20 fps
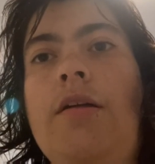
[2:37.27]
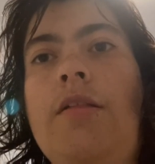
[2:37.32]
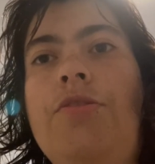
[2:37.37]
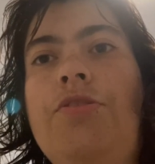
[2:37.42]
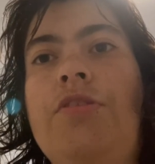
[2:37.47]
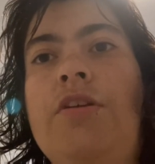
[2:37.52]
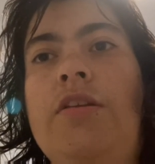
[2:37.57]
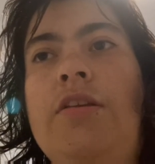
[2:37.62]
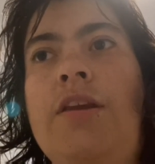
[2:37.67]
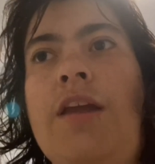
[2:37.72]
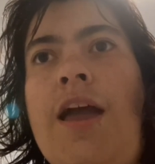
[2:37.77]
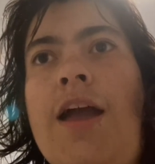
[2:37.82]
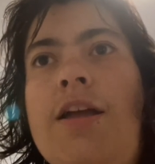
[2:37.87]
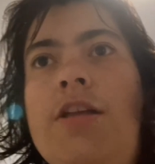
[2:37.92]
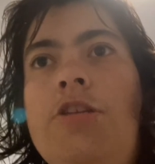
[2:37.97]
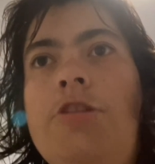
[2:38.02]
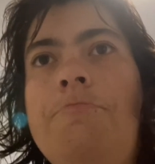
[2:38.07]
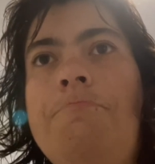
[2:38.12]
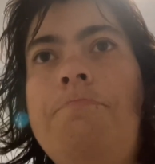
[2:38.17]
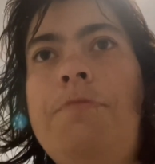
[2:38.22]
The
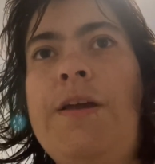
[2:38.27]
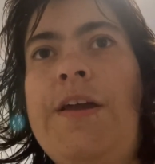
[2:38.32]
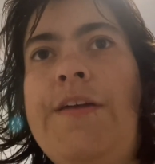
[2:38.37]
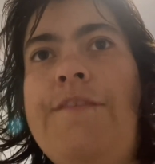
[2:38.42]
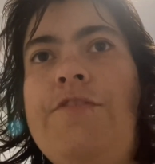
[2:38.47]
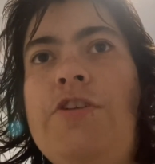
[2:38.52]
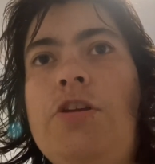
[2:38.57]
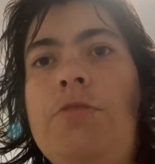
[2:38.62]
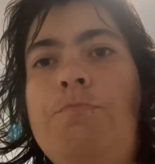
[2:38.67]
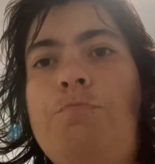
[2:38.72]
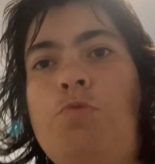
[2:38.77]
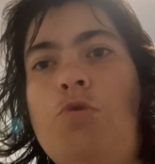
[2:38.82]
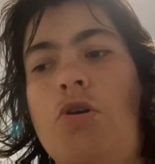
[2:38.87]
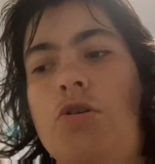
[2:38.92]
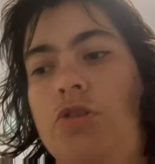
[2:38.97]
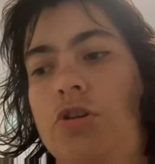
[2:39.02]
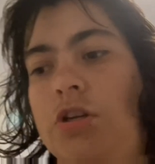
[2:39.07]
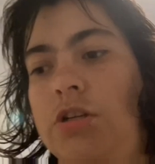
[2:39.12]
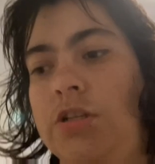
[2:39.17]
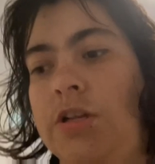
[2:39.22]
next period
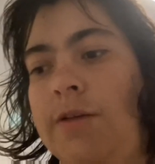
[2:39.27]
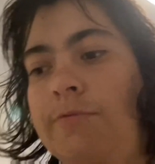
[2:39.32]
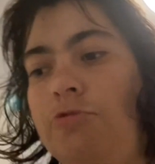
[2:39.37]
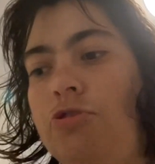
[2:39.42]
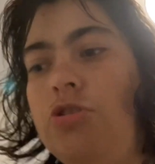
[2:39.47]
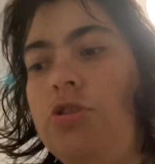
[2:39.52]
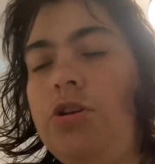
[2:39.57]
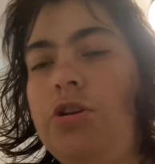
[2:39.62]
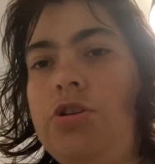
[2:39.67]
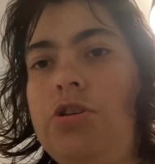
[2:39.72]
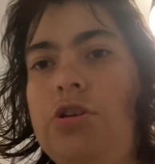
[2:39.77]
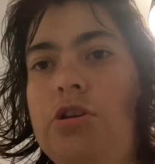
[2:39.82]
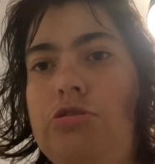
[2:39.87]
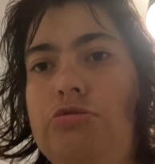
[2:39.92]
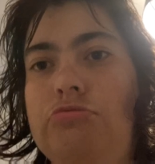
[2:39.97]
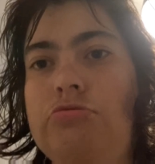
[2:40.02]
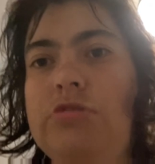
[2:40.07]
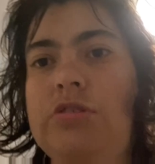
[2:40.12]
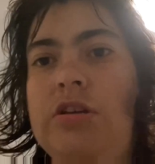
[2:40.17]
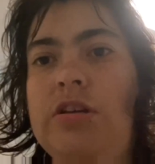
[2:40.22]
product I'm going to
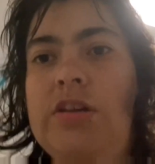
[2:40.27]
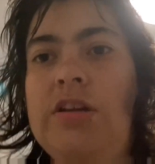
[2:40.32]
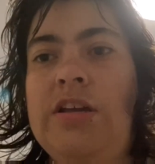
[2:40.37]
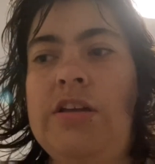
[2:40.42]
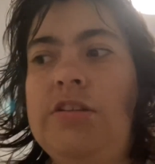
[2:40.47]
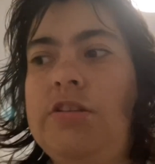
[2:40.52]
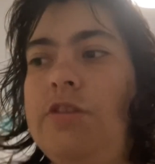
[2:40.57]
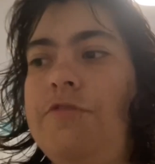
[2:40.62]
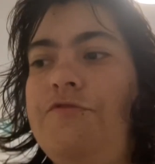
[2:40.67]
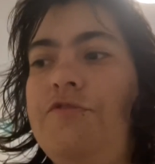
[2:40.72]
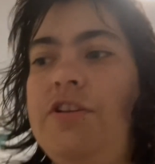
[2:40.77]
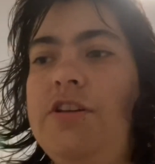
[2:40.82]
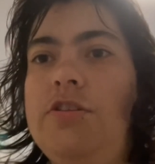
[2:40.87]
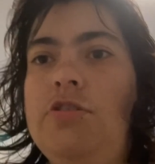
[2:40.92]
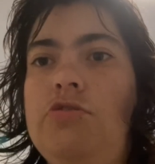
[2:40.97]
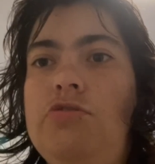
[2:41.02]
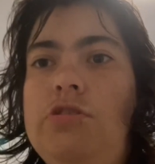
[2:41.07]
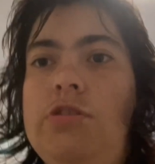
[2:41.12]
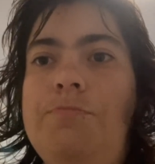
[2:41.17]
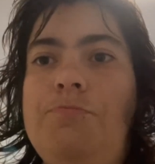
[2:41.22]
use is a
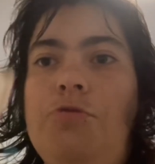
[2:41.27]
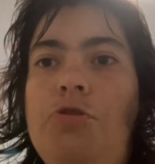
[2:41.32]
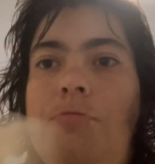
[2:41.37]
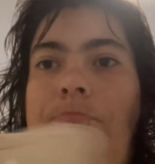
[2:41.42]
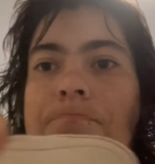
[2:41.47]
reusable